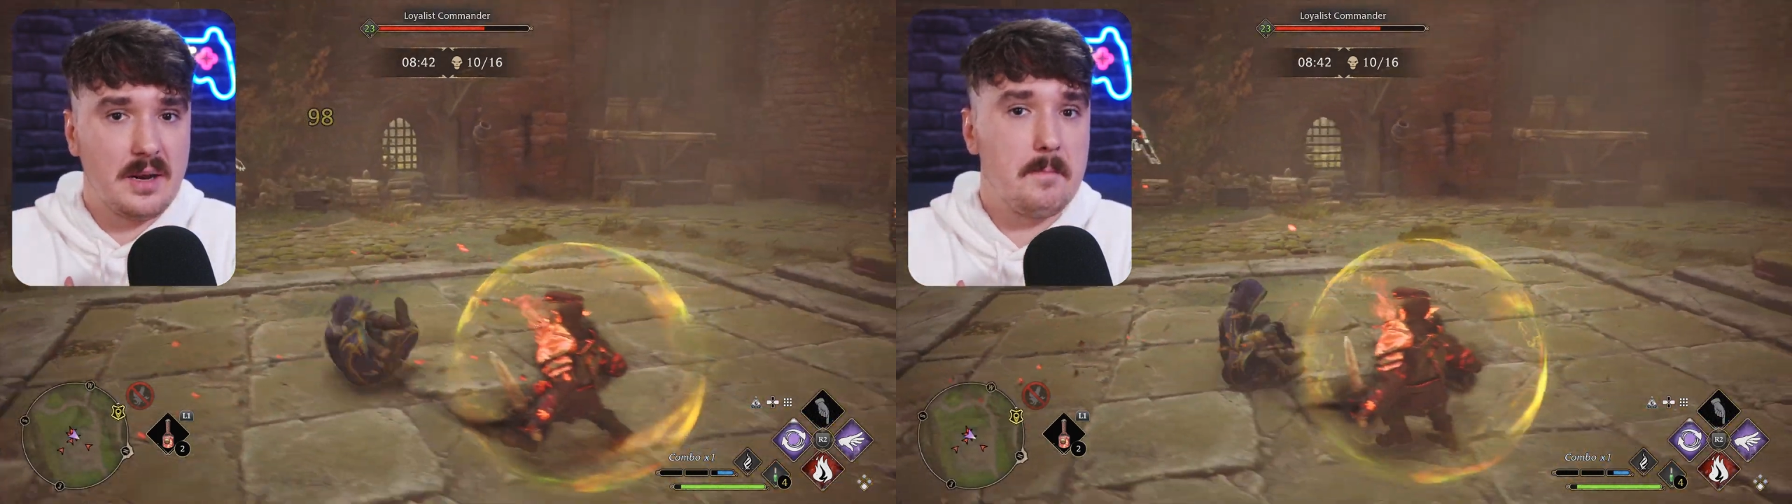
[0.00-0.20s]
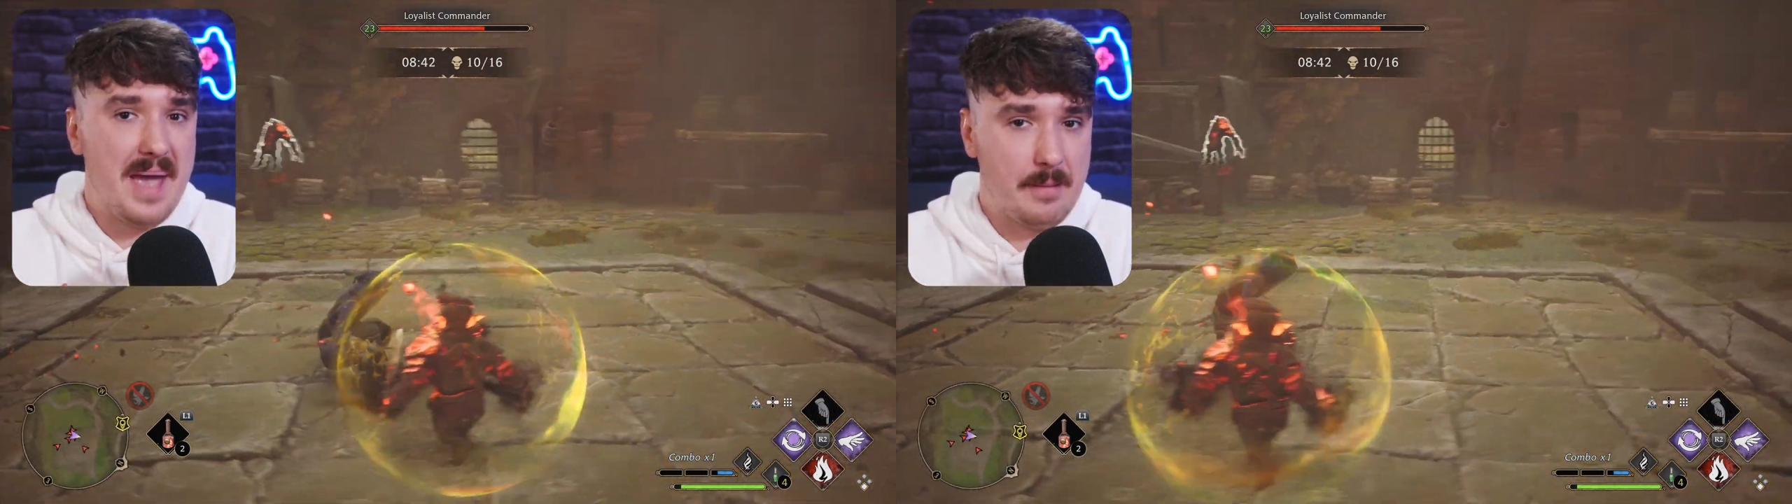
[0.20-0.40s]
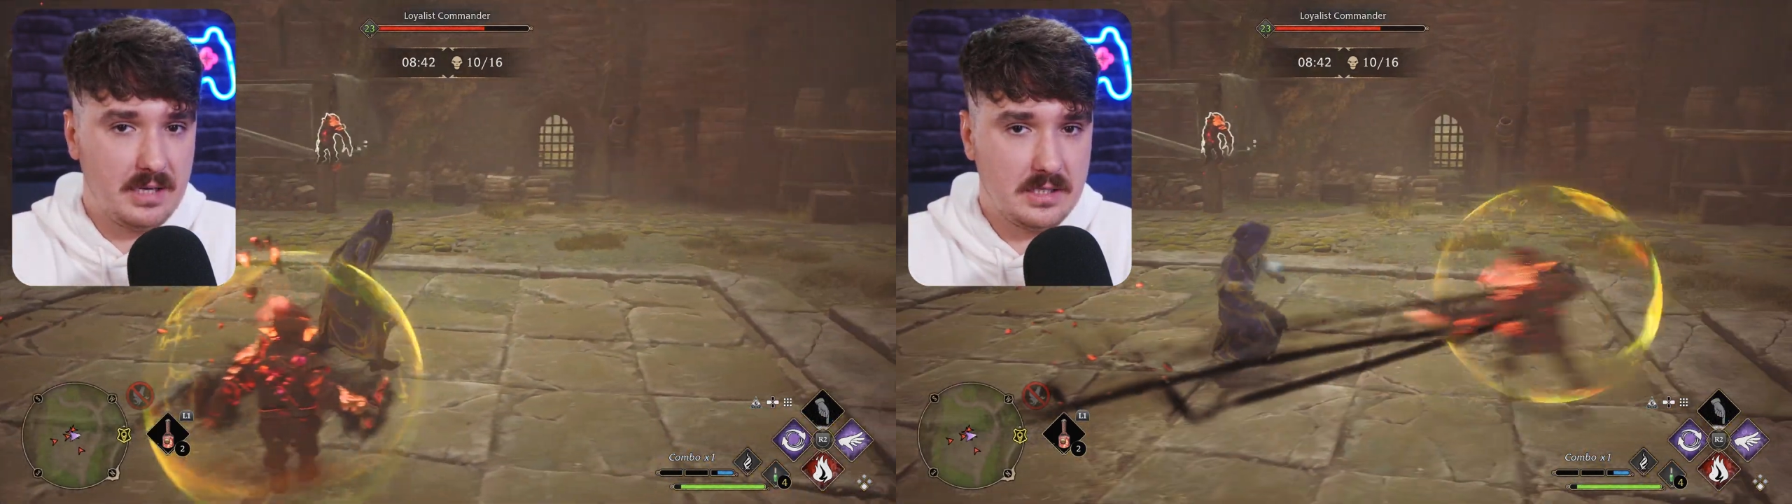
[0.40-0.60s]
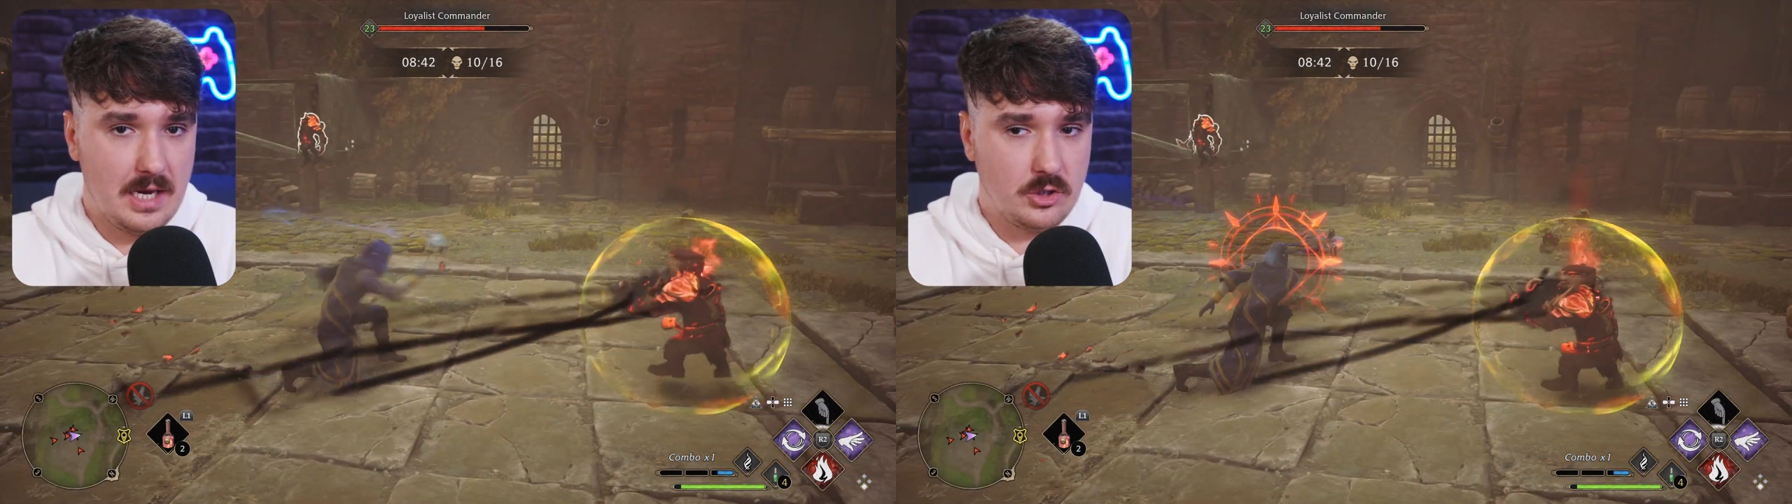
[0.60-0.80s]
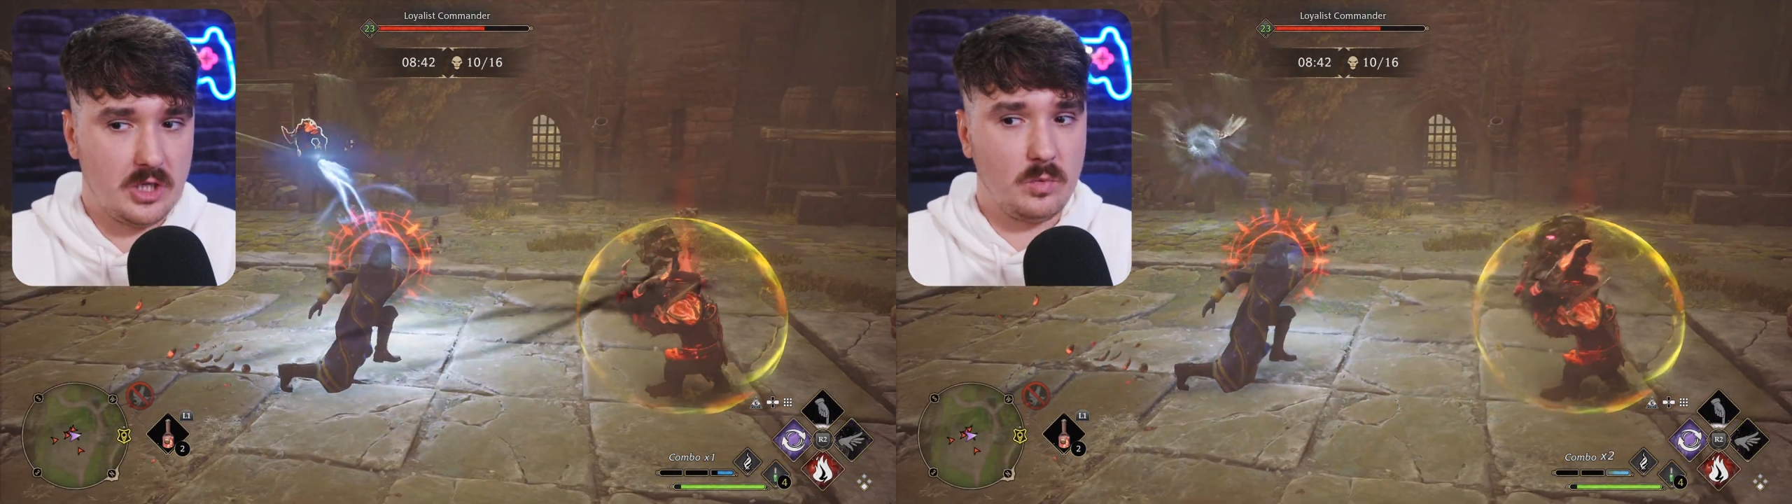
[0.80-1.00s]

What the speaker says: a map extension.